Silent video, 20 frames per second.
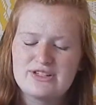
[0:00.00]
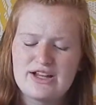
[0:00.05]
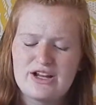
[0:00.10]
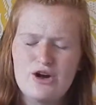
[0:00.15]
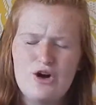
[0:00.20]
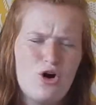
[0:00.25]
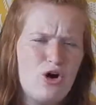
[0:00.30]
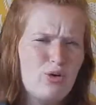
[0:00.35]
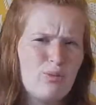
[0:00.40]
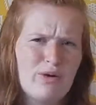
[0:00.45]
like a
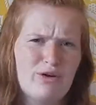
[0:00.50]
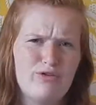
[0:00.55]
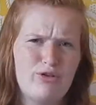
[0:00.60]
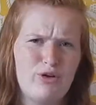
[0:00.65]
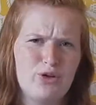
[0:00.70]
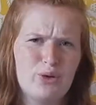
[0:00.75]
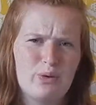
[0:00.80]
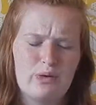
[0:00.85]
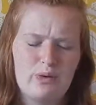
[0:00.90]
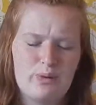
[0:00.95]
homework
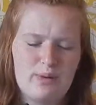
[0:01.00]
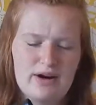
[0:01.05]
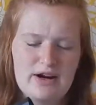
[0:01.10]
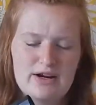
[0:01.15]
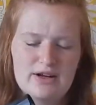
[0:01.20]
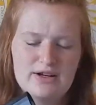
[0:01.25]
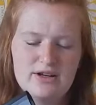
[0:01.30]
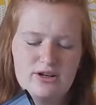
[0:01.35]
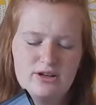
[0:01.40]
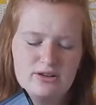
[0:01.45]
folder will work.
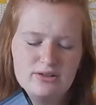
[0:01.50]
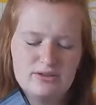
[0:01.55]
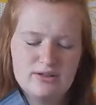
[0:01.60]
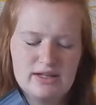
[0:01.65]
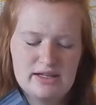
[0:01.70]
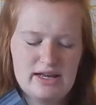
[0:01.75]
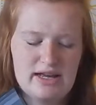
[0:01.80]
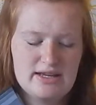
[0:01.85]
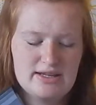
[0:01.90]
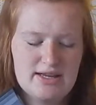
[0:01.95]
You'll
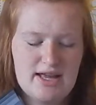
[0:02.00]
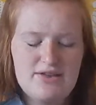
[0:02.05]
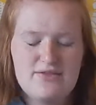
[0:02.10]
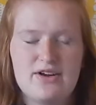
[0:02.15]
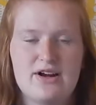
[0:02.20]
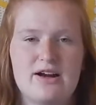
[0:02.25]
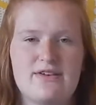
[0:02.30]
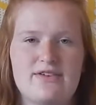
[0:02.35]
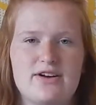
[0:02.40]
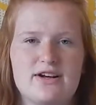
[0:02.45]
realize that
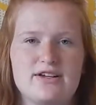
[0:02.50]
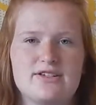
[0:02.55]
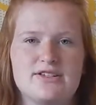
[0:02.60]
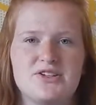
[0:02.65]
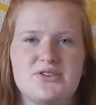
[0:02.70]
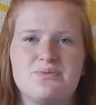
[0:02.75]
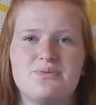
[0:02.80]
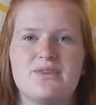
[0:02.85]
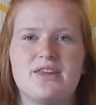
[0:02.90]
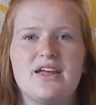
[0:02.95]
very, very
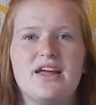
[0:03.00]
soon.